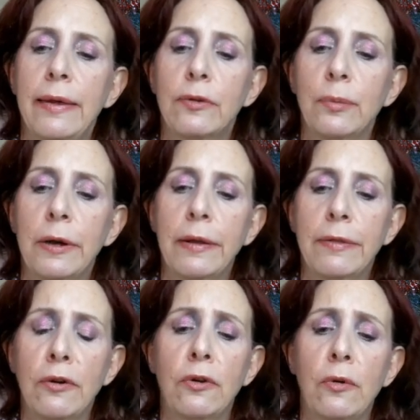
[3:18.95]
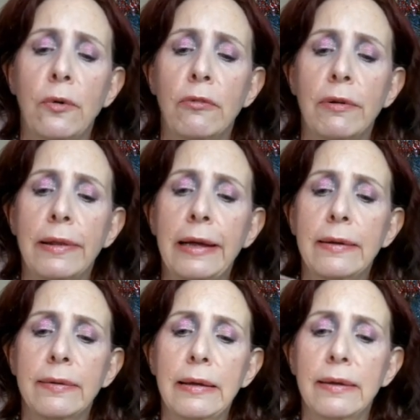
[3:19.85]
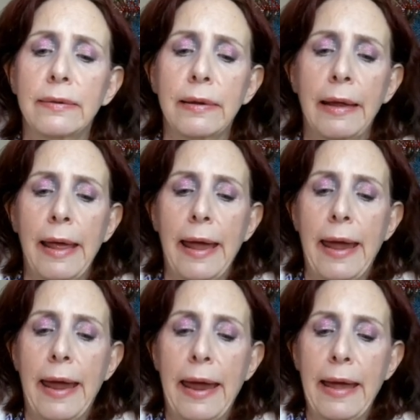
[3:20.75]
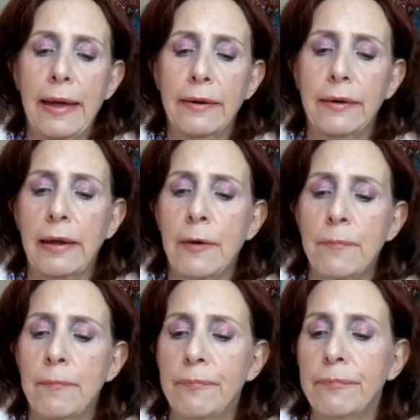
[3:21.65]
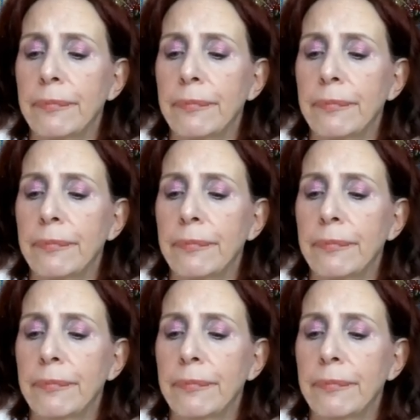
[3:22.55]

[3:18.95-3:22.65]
It's one of their newer releases, and um,